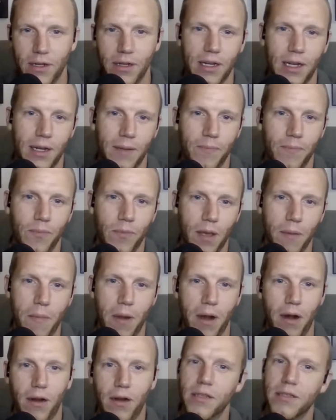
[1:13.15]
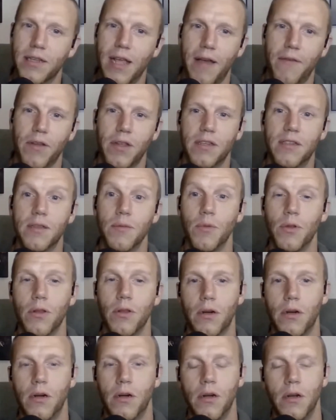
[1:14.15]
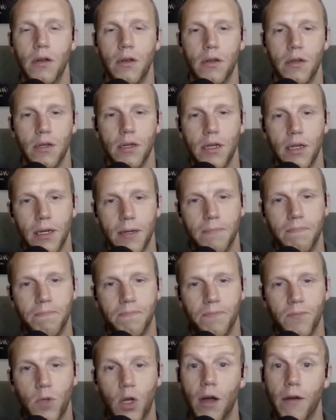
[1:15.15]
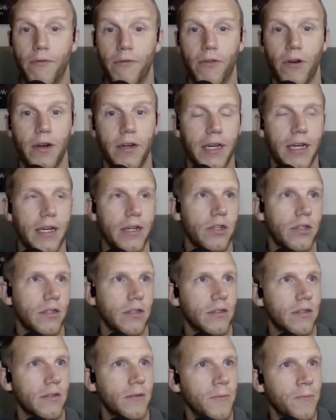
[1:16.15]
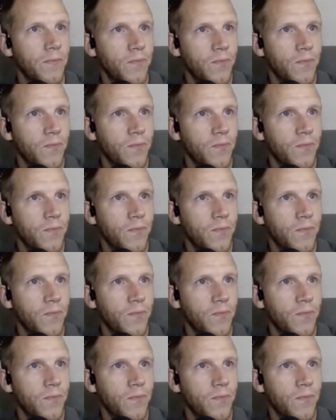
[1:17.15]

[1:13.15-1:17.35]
Um, America is right. having similar um, confrontations.